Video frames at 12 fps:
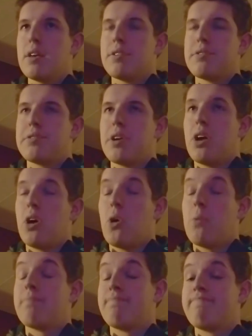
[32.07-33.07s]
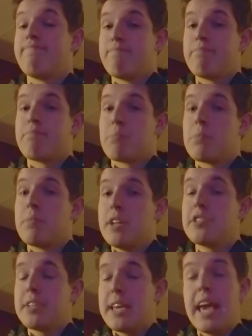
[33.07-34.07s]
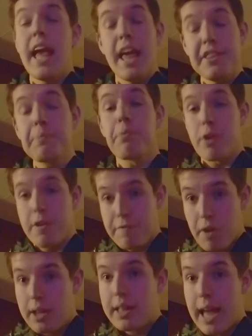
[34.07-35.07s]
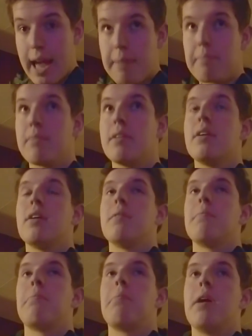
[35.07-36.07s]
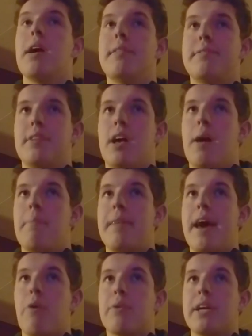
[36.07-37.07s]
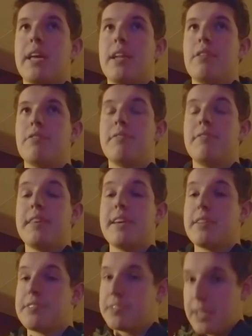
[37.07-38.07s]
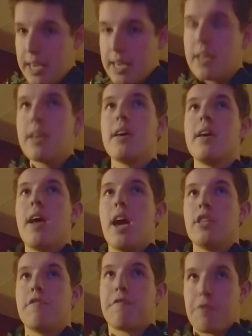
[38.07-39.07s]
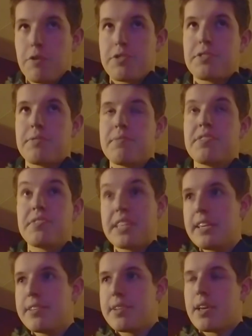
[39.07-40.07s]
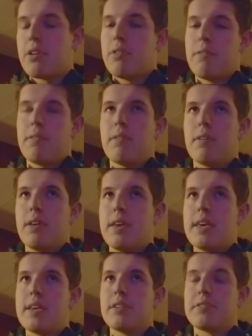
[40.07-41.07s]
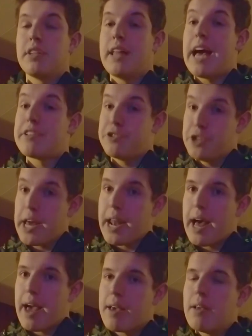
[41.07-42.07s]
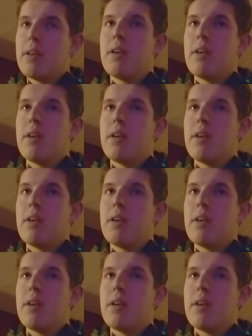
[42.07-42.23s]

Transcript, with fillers: so it's it's a pretty fun game. But um, now we're getting DLC, and the first season is The Last Jedi.